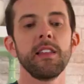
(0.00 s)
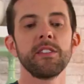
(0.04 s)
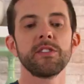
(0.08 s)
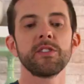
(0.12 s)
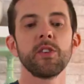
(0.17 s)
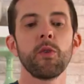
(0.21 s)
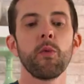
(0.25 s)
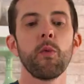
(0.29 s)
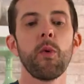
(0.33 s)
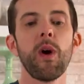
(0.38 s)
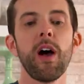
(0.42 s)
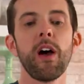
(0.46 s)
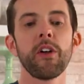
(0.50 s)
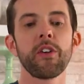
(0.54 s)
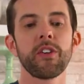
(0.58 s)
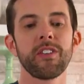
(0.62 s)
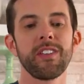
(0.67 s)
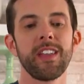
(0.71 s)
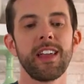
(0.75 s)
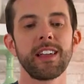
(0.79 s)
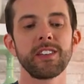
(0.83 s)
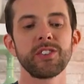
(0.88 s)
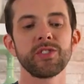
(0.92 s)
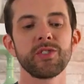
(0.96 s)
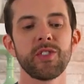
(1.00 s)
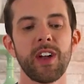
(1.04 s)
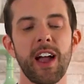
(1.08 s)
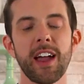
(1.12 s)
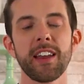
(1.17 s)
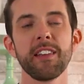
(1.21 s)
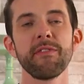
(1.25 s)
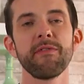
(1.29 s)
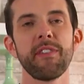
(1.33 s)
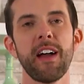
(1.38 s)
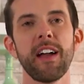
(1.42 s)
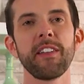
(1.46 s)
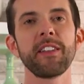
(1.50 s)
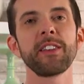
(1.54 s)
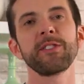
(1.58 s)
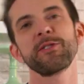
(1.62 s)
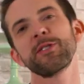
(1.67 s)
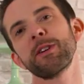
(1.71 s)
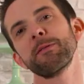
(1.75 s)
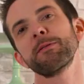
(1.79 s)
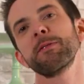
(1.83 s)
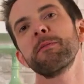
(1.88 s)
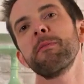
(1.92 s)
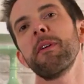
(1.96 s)
And so while you're like trying to find the
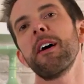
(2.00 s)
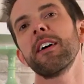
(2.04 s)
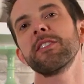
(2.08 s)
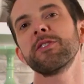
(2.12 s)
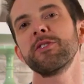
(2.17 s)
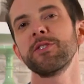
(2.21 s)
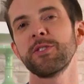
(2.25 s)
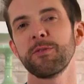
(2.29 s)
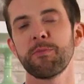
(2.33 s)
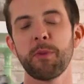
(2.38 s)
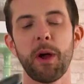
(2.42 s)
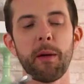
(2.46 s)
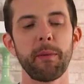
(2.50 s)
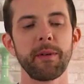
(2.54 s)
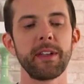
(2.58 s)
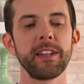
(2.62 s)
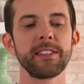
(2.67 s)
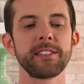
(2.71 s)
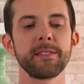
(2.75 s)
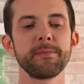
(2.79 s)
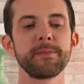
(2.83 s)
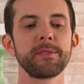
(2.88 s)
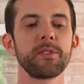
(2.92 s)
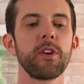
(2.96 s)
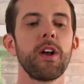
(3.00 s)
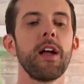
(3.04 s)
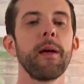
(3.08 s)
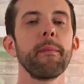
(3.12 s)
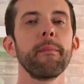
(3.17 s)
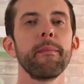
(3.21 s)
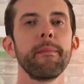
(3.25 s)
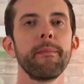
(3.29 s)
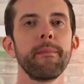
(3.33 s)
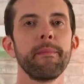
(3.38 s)
description box, you should probably hit subscribe.